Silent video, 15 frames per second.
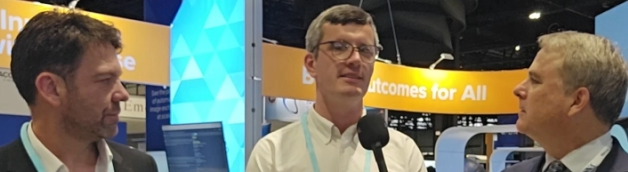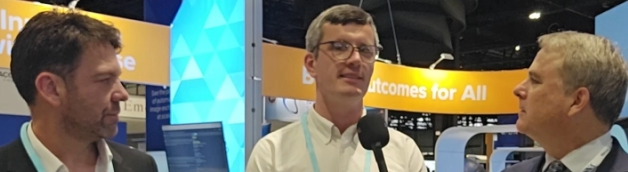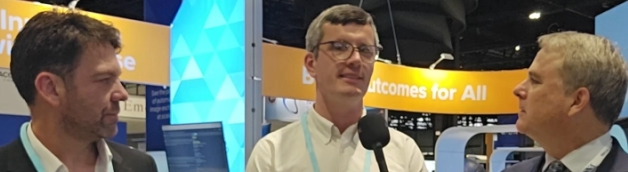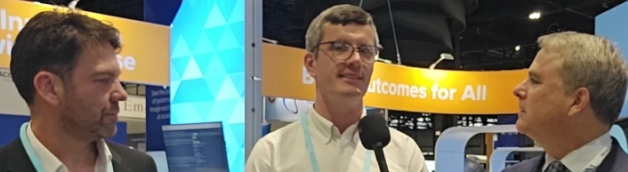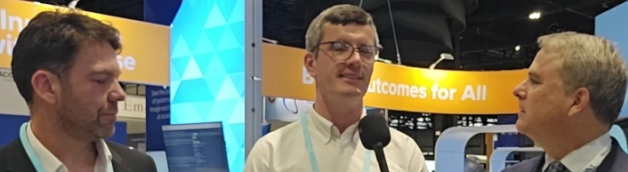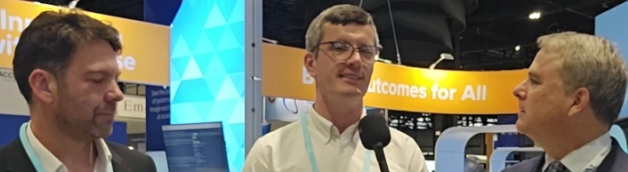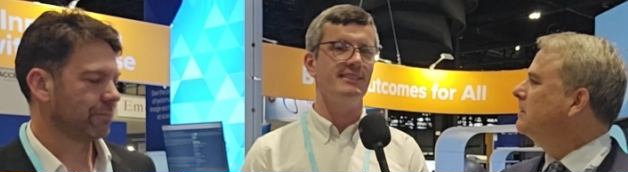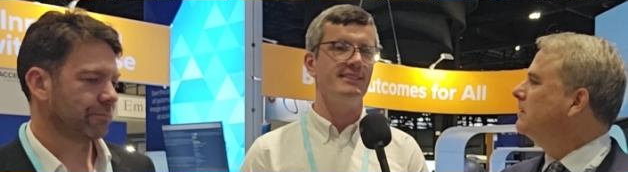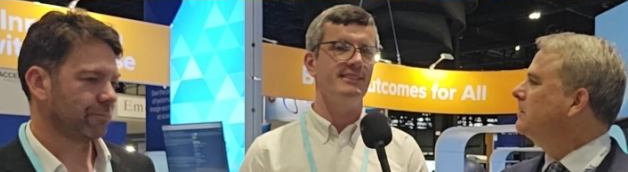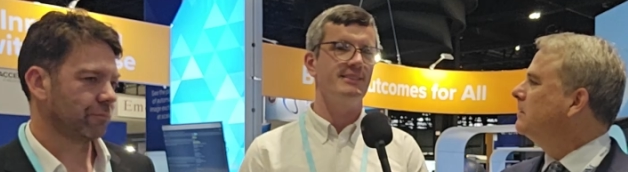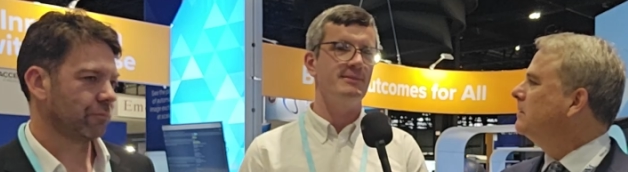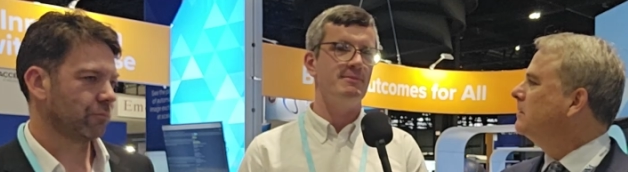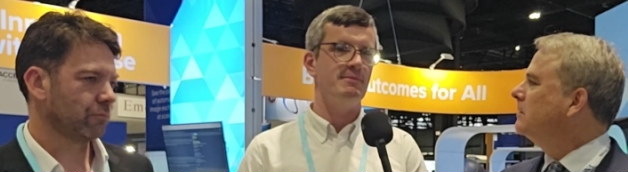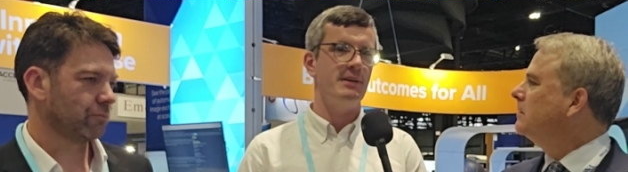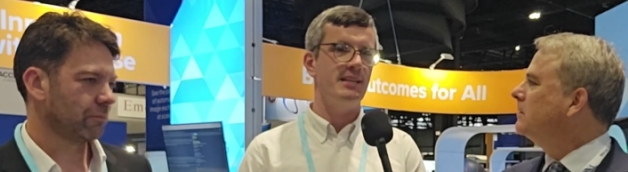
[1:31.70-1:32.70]
Speaker 1: So
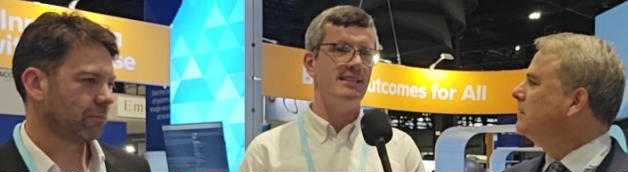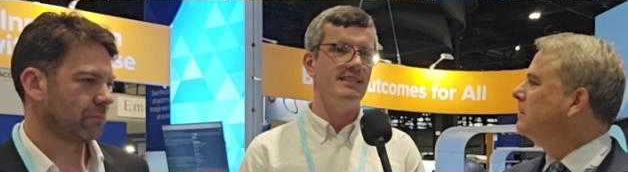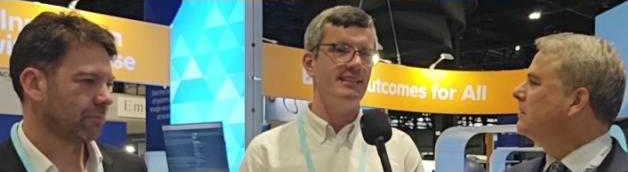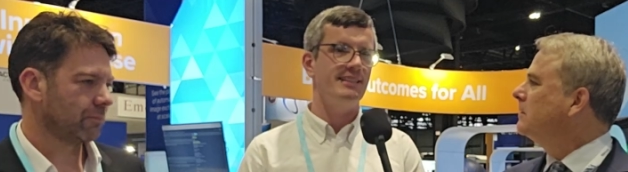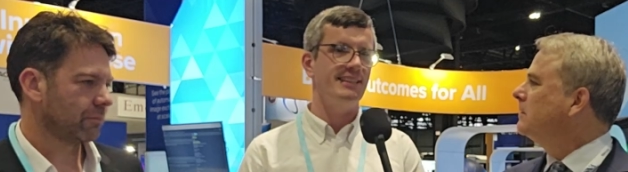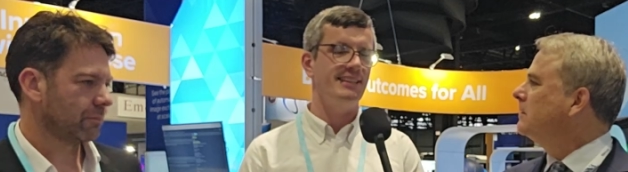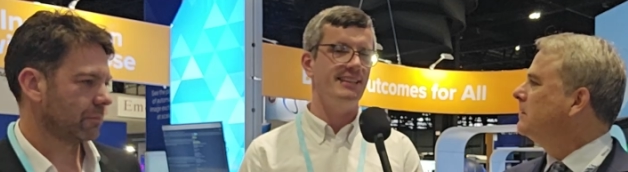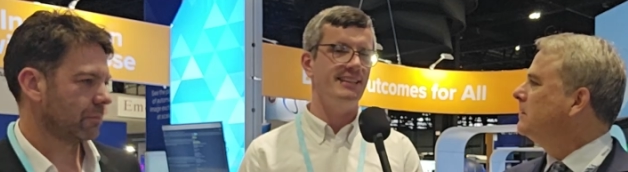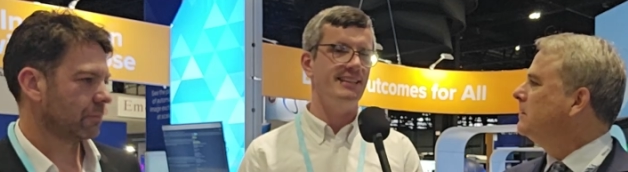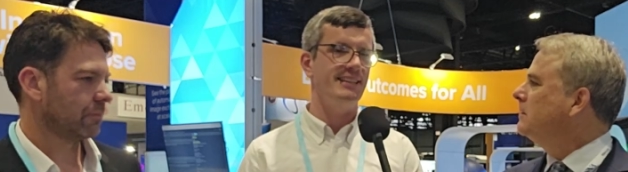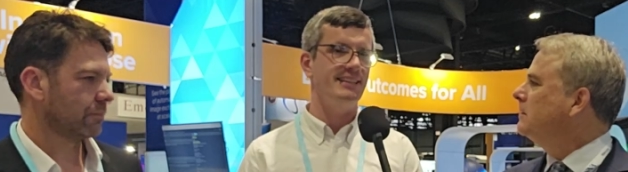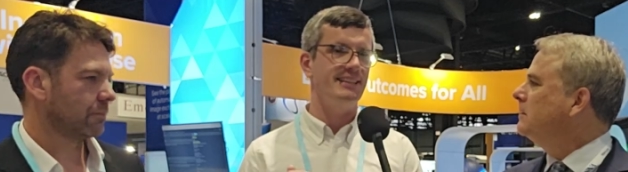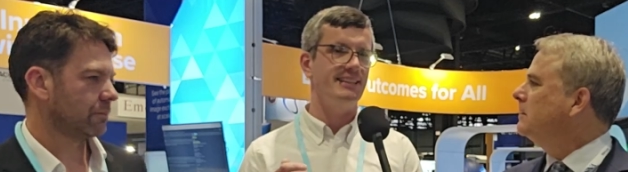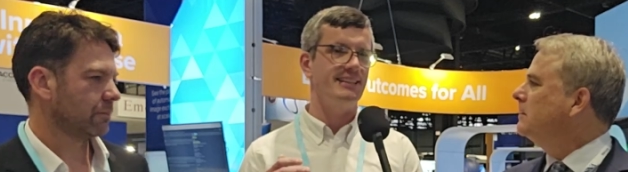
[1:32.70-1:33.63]
basically,